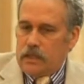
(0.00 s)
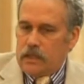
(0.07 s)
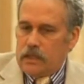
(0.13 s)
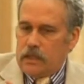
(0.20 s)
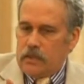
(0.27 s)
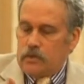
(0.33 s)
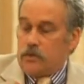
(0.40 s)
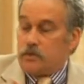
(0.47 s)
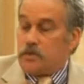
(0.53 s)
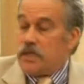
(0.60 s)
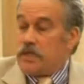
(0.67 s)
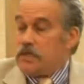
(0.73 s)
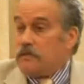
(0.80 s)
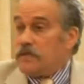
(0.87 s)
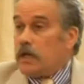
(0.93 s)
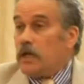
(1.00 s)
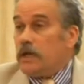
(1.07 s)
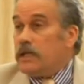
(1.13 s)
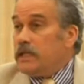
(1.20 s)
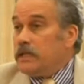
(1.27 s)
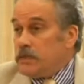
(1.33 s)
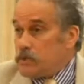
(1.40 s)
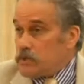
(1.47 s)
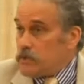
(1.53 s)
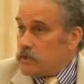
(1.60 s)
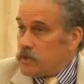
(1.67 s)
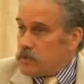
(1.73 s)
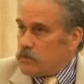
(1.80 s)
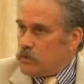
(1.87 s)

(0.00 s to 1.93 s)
Association of Ghana Industries,